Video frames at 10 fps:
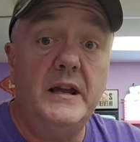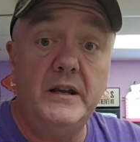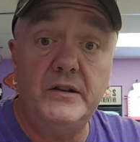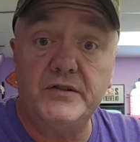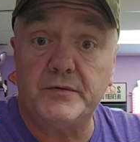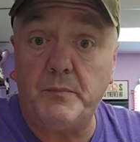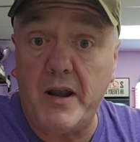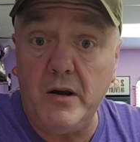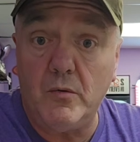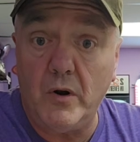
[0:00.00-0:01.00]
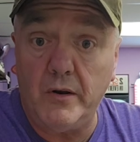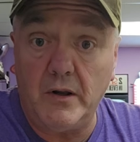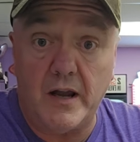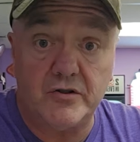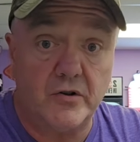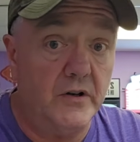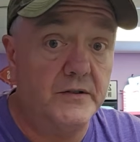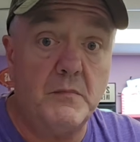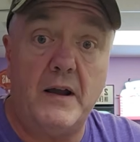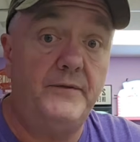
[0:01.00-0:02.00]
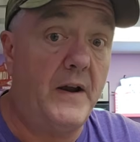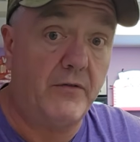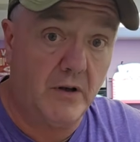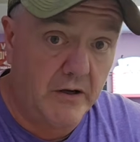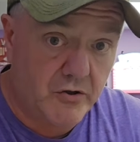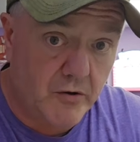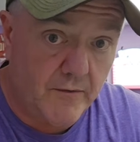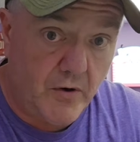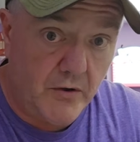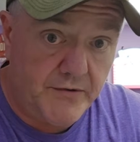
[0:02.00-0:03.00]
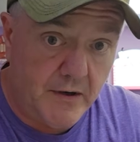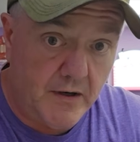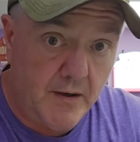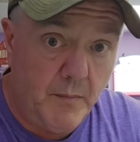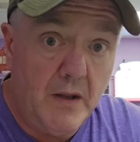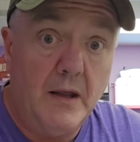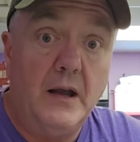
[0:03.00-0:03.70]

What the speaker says: His Penguin lecture is my favorite lecture of all time.